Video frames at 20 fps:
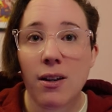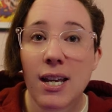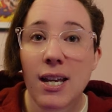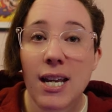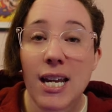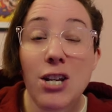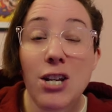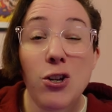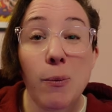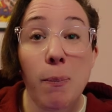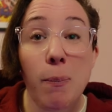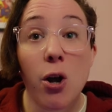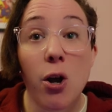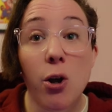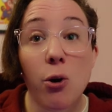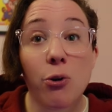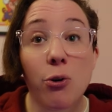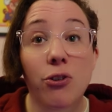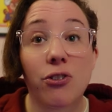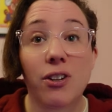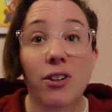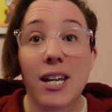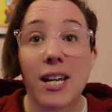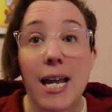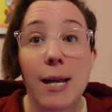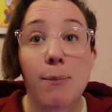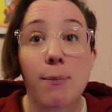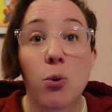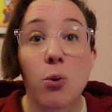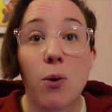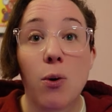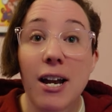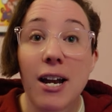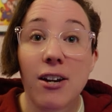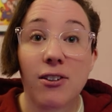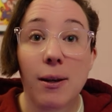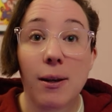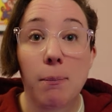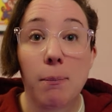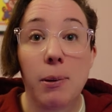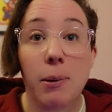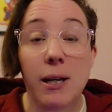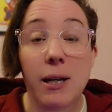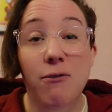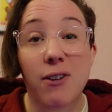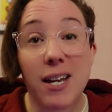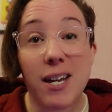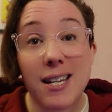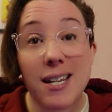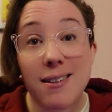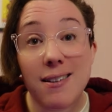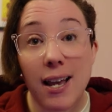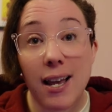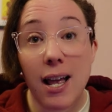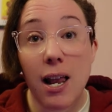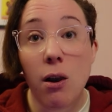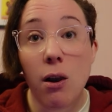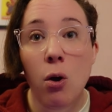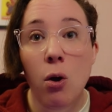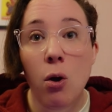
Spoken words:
In your BIOS, enable XMP for Intel